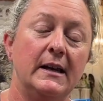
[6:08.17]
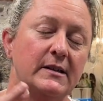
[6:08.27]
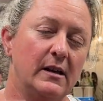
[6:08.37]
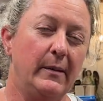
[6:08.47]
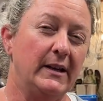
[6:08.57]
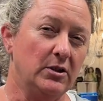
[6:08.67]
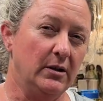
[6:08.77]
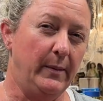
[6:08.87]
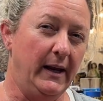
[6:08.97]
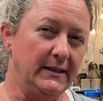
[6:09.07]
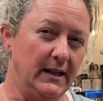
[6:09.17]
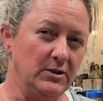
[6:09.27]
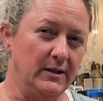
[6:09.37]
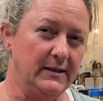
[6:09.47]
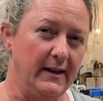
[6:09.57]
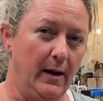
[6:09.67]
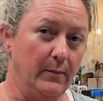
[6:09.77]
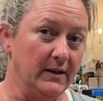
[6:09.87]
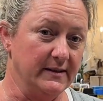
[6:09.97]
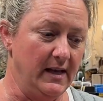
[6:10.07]
So make sure to pay attention to that,
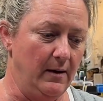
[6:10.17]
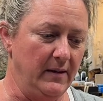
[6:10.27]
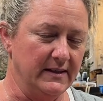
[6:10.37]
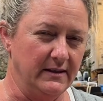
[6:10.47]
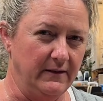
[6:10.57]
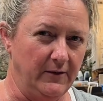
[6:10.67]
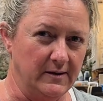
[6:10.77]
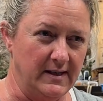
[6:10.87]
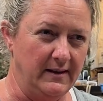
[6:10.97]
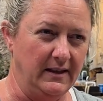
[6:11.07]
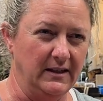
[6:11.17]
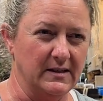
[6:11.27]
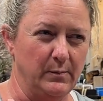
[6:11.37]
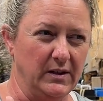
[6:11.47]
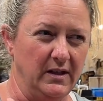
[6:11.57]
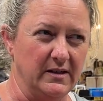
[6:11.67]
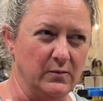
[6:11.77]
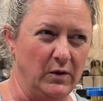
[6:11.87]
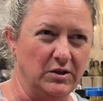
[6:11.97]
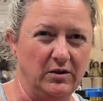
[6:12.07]
because that makes a difference. I think it's because
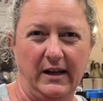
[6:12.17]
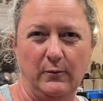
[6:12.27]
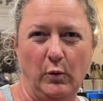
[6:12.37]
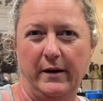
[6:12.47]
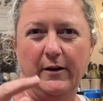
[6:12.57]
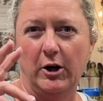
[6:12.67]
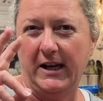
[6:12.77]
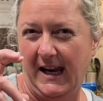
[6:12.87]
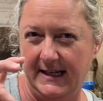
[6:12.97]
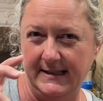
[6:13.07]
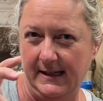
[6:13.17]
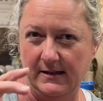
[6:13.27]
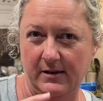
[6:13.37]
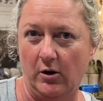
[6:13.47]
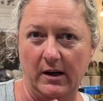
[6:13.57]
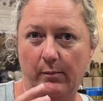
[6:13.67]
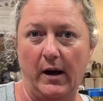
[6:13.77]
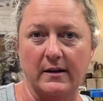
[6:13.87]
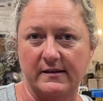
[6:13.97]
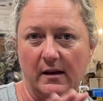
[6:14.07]
once you get one of their cases already
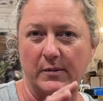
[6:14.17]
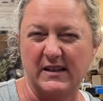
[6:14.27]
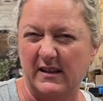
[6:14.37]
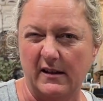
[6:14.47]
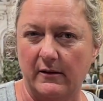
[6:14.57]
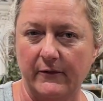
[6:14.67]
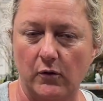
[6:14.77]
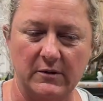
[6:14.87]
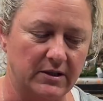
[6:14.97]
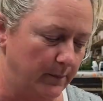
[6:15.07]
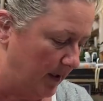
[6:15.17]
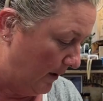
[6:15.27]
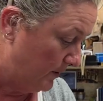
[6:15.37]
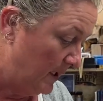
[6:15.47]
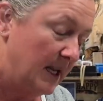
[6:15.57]
boxed up, it's easier for them to ship it out.